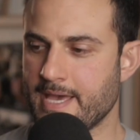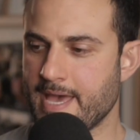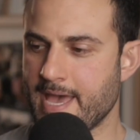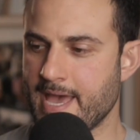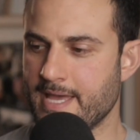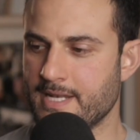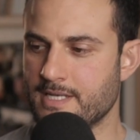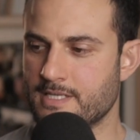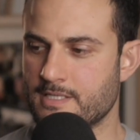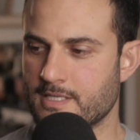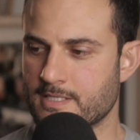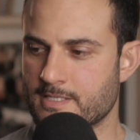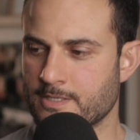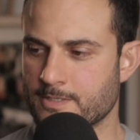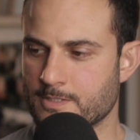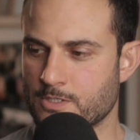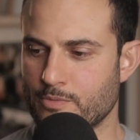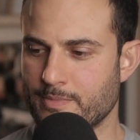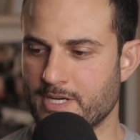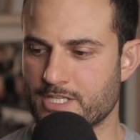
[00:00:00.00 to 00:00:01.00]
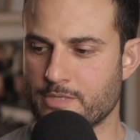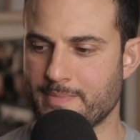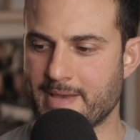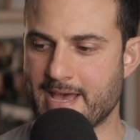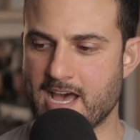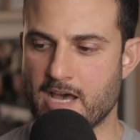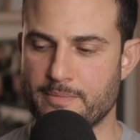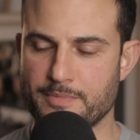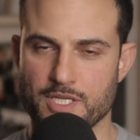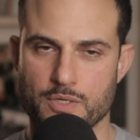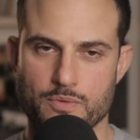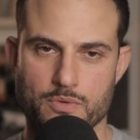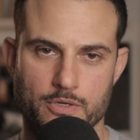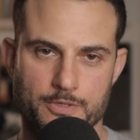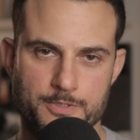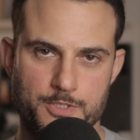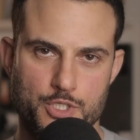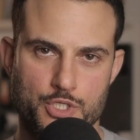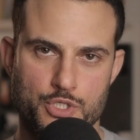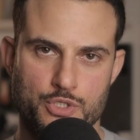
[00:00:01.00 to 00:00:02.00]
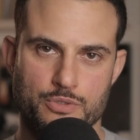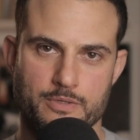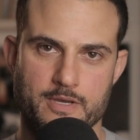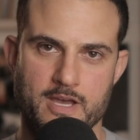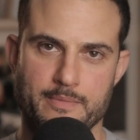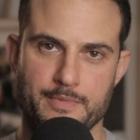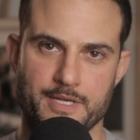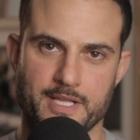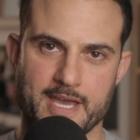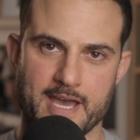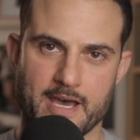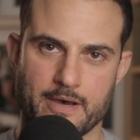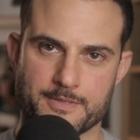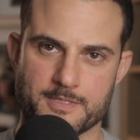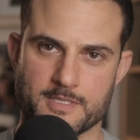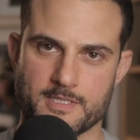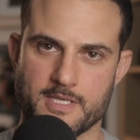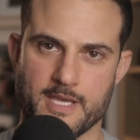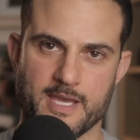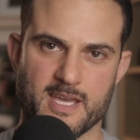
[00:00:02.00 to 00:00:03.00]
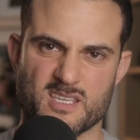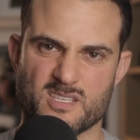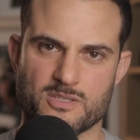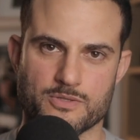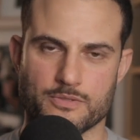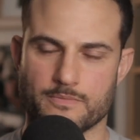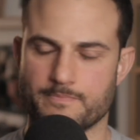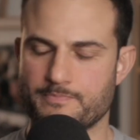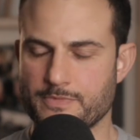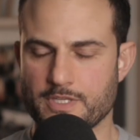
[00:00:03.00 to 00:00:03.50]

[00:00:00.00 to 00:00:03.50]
And it's not so much about how many rolls you shoot, how many hours it takes, or,